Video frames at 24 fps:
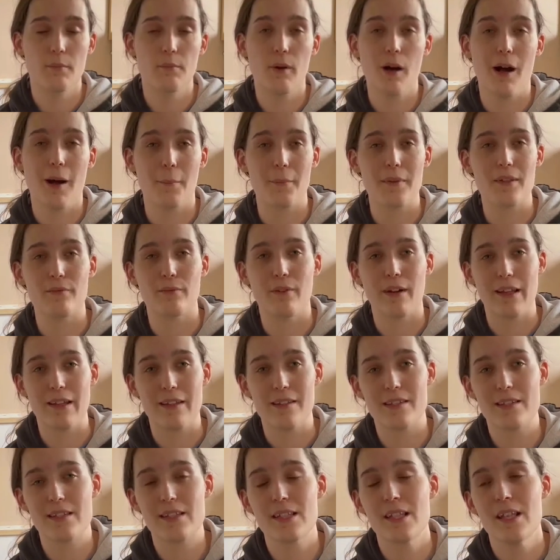poppy
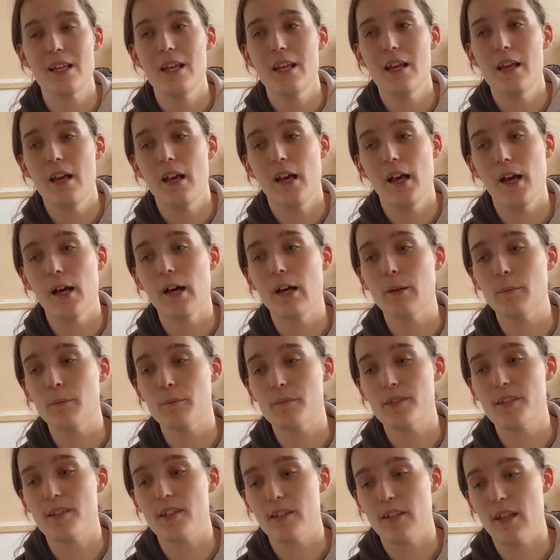reds,
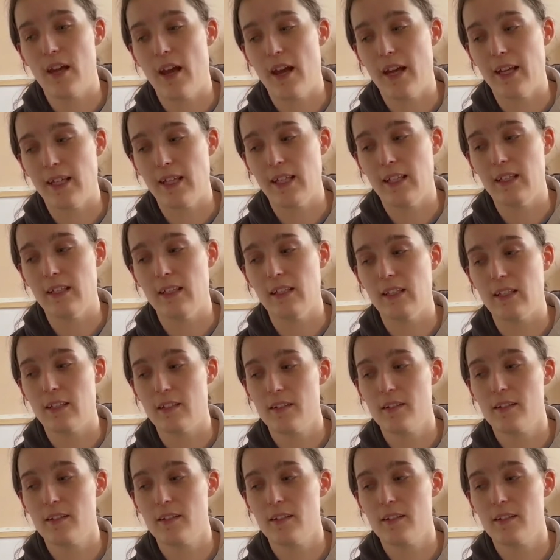so that I can